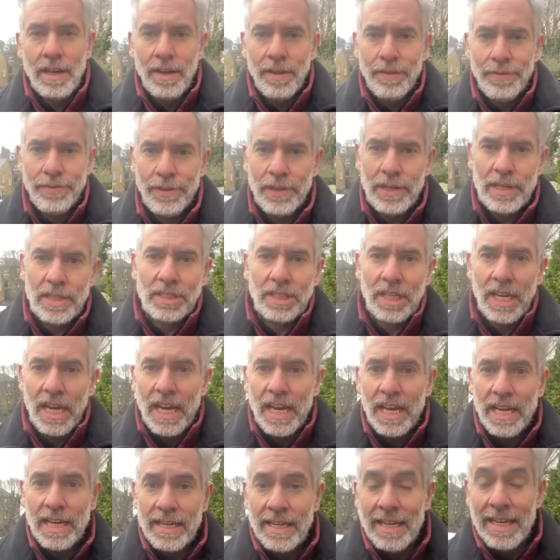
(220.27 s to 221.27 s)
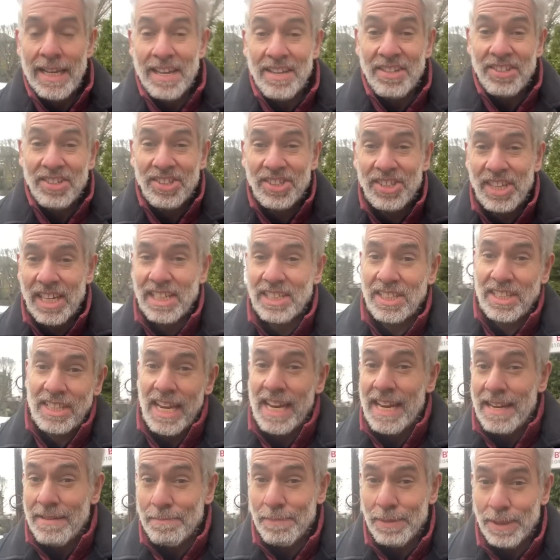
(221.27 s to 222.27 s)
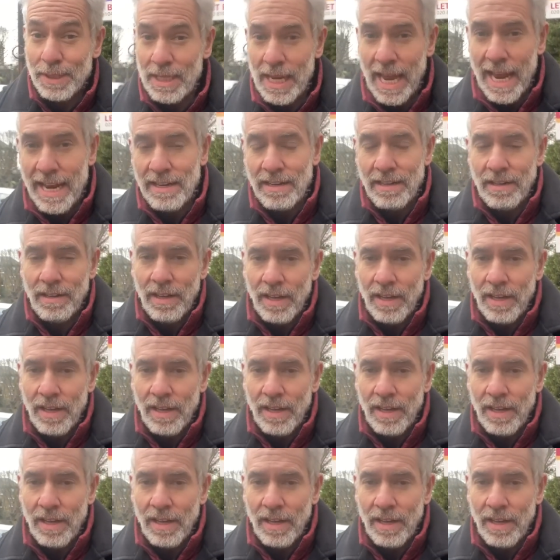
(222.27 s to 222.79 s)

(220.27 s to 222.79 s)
third year 16%,